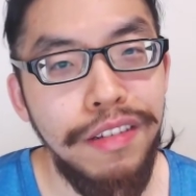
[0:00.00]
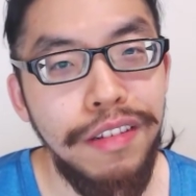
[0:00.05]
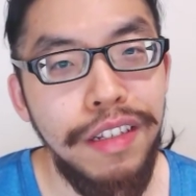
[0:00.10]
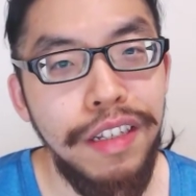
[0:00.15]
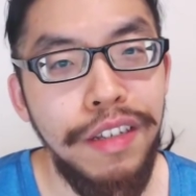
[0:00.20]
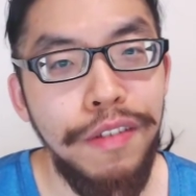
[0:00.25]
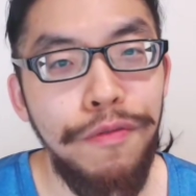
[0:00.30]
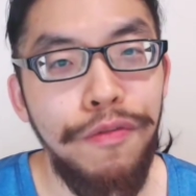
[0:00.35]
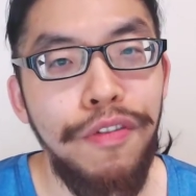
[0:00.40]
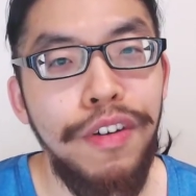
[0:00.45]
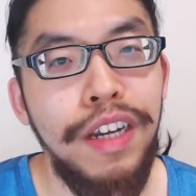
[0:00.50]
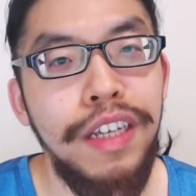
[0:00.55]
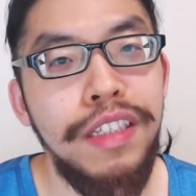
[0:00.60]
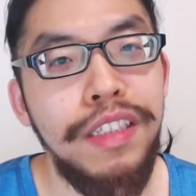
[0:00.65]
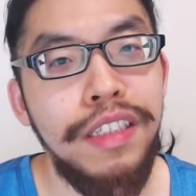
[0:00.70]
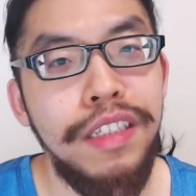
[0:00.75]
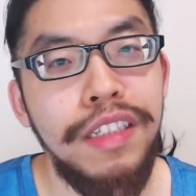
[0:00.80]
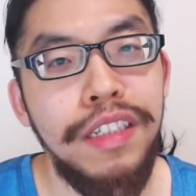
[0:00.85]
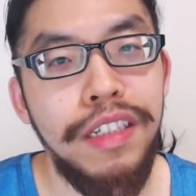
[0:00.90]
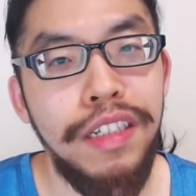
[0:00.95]

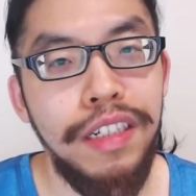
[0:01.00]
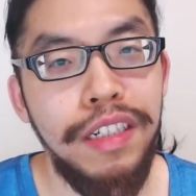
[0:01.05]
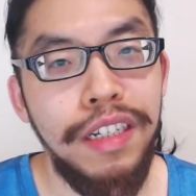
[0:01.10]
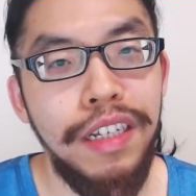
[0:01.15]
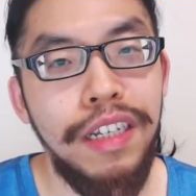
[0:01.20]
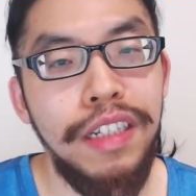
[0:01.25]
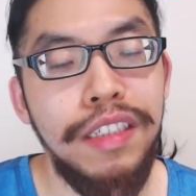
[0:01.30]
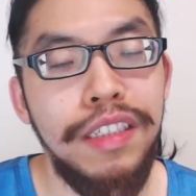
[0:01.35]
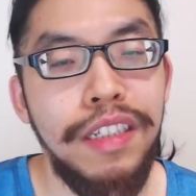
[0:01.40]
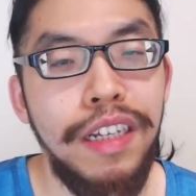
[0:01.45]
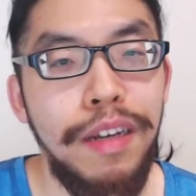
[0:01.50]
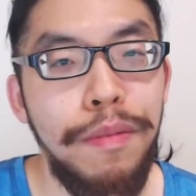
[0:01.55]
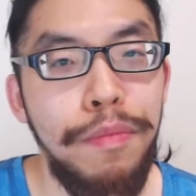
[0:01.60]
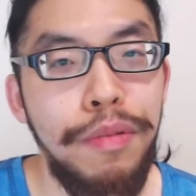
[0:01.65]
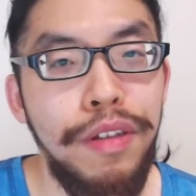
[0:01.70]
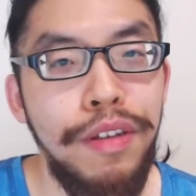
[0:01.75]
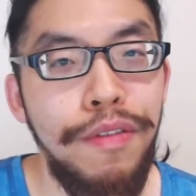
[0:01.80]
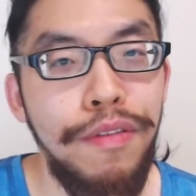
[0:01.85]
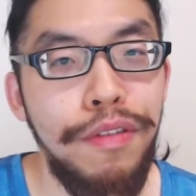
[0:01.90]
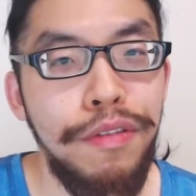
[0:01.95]
fights against, I
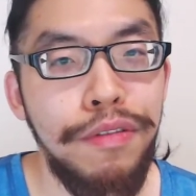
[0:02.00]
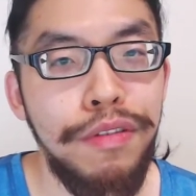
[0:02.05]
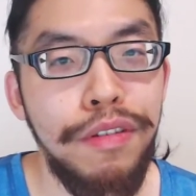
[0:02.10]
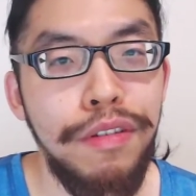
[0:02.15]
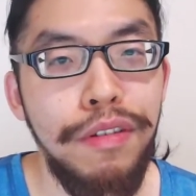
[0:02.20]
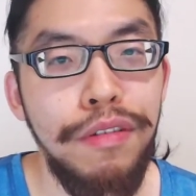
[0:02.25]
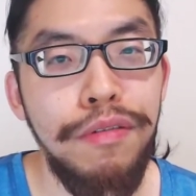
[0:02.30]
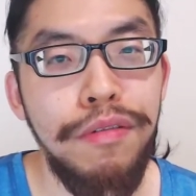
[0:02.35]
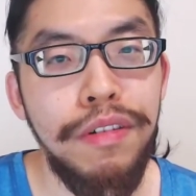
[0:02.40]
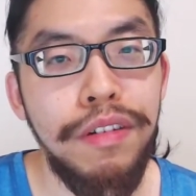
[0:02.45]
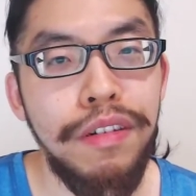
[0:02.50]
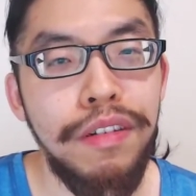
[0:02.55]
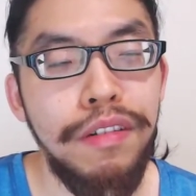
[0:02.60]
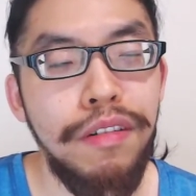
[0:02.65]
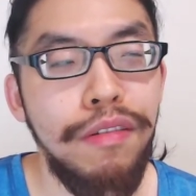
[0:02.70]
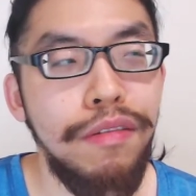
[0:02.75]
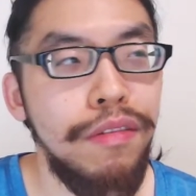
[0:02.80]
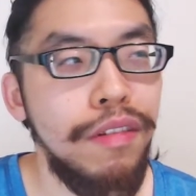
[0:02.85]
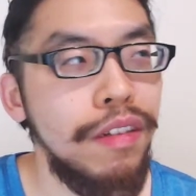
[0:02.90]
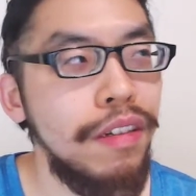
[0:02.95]
believe it was Nuke.
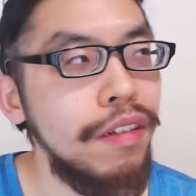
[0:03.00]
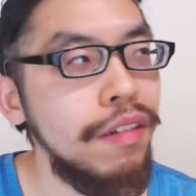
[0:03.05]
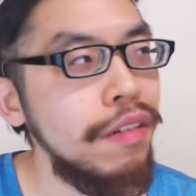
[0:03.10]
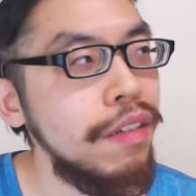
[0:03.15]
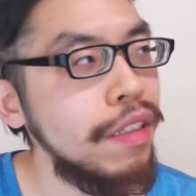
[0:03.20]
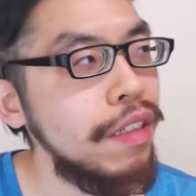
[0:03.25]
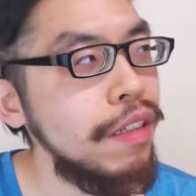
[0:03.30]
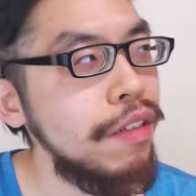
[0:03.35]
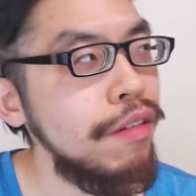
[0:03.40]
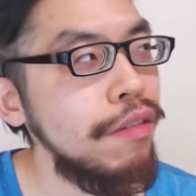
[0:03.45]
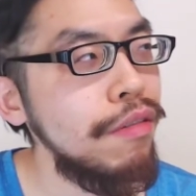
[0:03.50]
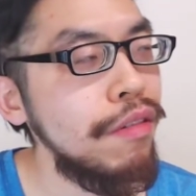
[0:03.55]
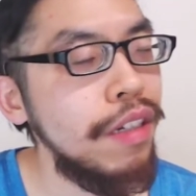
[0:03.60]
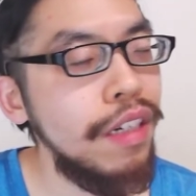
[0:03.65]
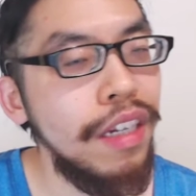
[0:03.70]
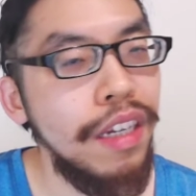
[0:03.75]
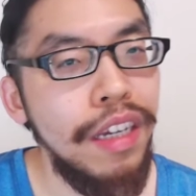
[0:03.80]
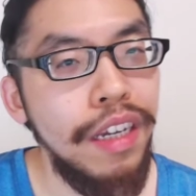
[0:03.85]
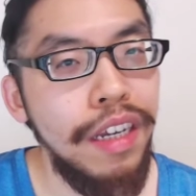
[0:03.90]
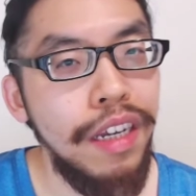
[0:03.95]
No, not is it Nuke?
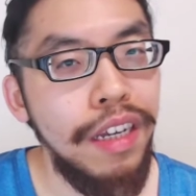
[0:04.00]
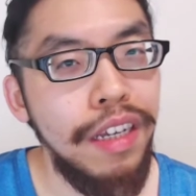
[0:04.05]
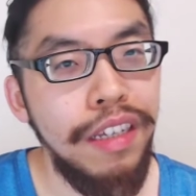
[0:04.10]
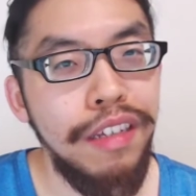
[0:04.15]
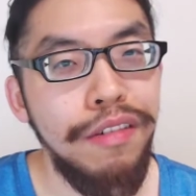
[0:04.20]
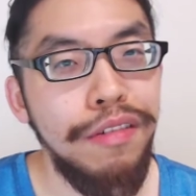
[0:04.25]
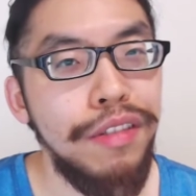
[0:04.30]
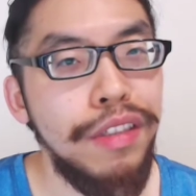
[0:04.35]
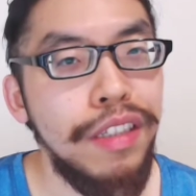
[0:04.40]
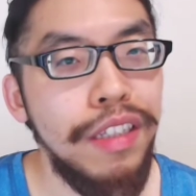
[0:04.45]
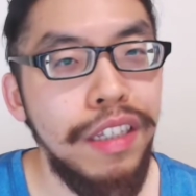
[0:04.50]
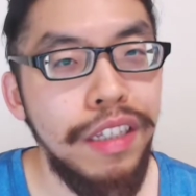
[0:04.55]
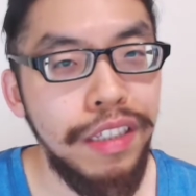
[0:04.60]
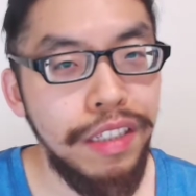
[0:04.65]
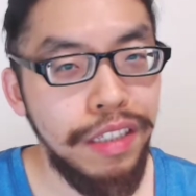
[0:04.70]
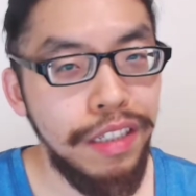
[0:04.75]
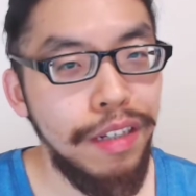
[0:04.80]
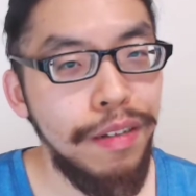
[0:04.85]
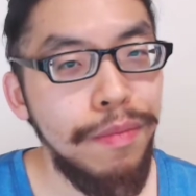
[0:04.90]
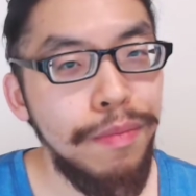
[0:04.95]
It's
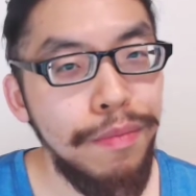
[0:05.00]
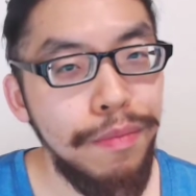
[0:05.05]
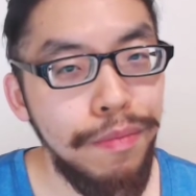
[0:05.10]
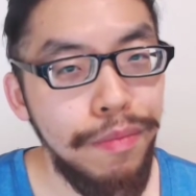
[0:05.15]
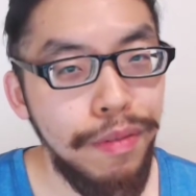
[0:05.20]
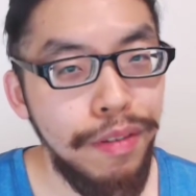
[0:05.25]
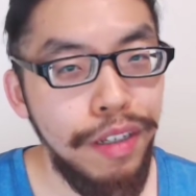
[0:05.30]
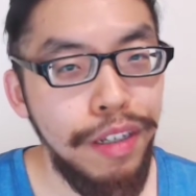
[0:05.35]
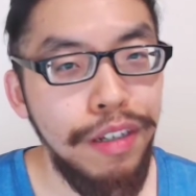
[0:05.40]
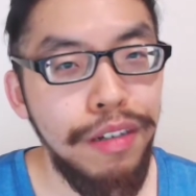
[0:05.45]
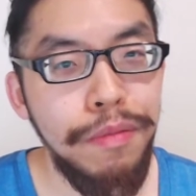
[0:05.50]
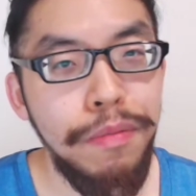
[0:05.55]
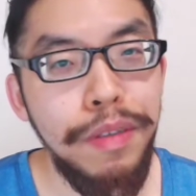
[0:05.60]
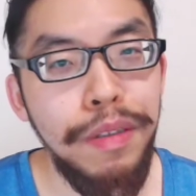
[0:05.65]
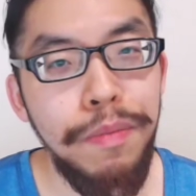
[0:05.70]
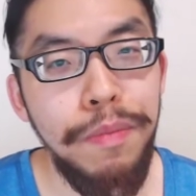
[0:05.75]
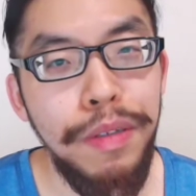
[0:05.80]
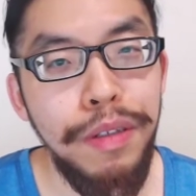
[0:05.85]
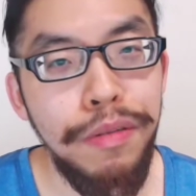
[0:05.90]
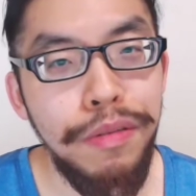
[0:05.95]
some
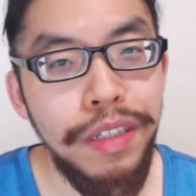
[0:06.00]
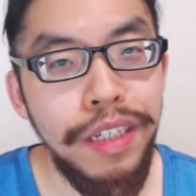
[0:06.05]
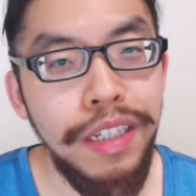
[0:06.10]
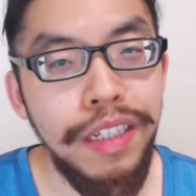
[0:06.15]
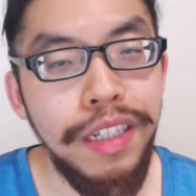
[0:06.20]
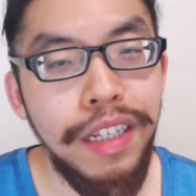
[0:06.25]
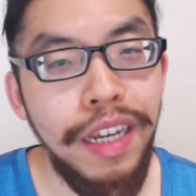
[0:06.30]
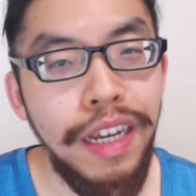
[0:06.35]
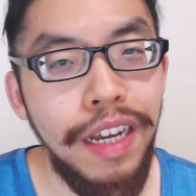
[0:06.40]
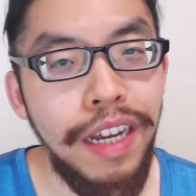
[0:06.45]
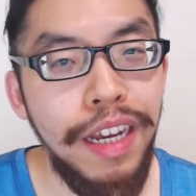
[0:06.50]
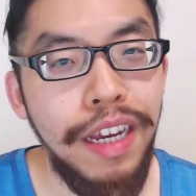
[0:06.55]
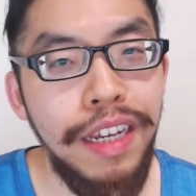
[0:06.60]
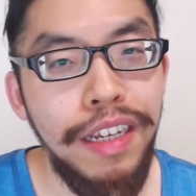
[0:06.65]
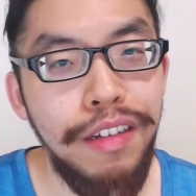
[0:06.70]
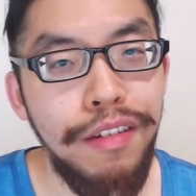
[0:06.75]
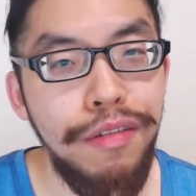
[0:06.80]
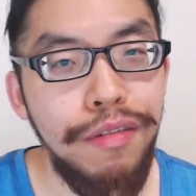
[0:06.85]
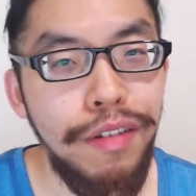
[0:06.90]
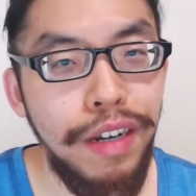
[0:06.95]
human mutant guy
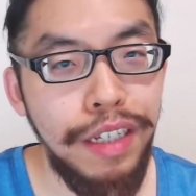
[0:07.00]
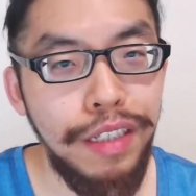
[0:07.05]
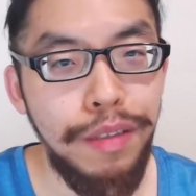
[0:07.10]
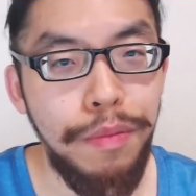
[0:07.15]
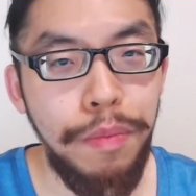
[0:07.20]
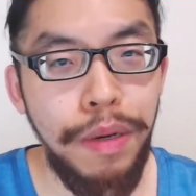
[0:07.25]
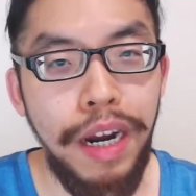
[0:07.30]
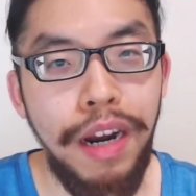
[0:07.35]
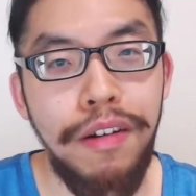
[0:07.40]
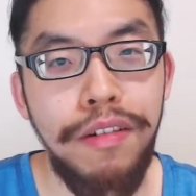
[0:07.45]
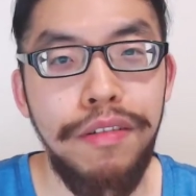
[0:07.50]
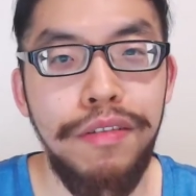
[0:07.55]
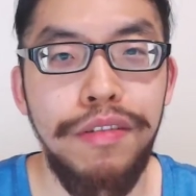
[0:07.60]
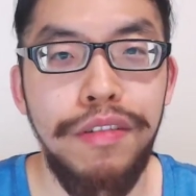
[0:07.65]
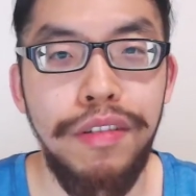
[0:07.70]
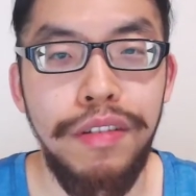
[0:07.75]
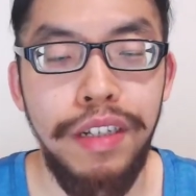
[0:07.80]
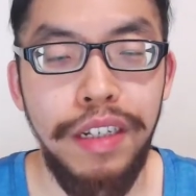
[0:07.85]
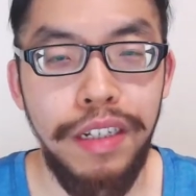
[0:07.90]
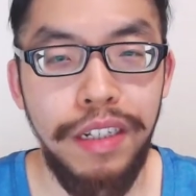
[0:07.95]
who has the power
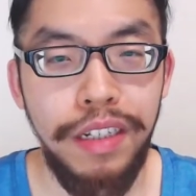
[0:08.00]
to